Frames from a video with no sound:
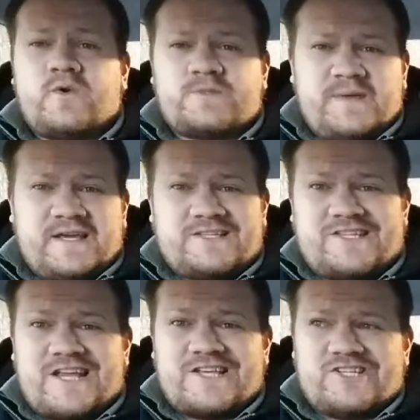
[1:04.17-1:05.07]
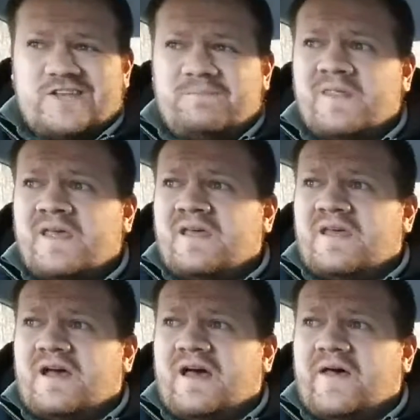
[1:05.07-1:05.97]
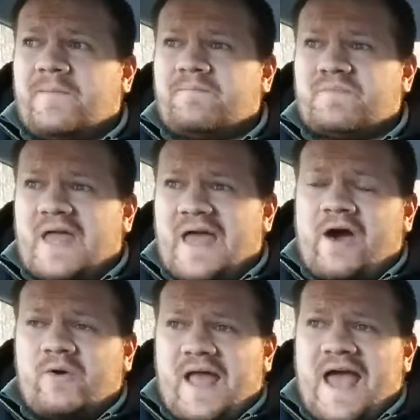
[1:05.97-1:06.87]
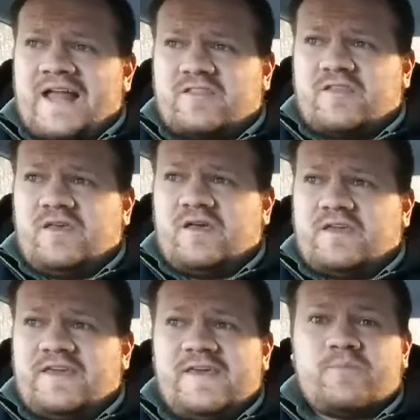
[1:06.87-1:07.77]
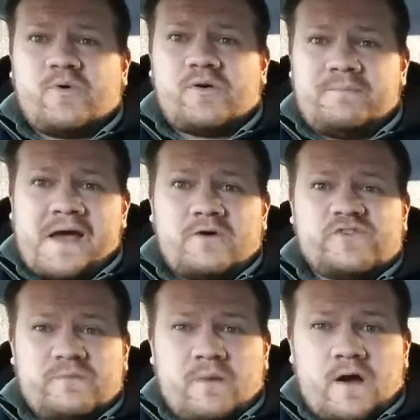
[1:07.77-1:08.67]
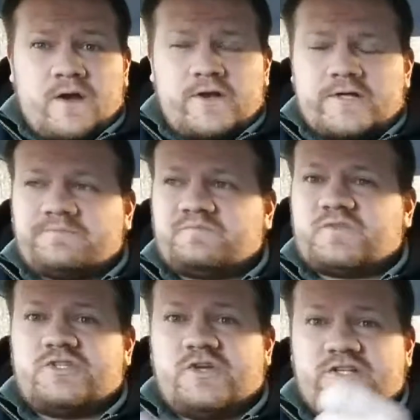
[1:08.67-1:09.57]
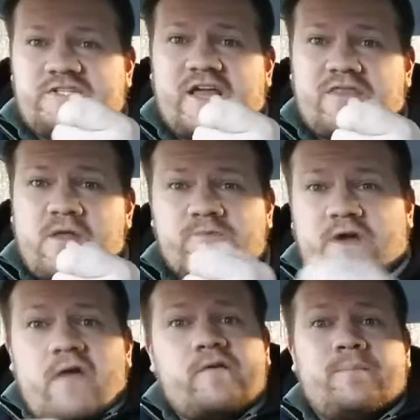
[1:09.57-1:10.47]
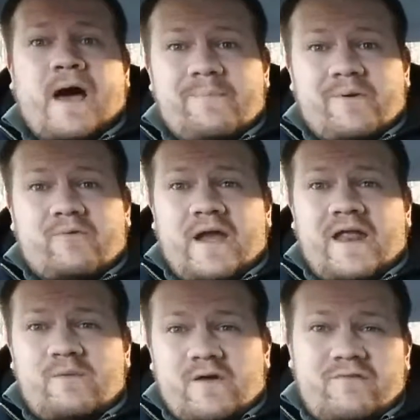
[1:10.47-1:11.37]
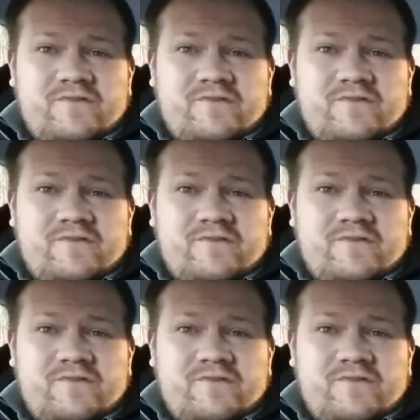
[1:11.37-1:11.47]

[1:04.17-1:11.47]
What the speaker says: USB extension out at the keyboard, mouse, and monitor, so you can just take a thumb drive and pop it right in without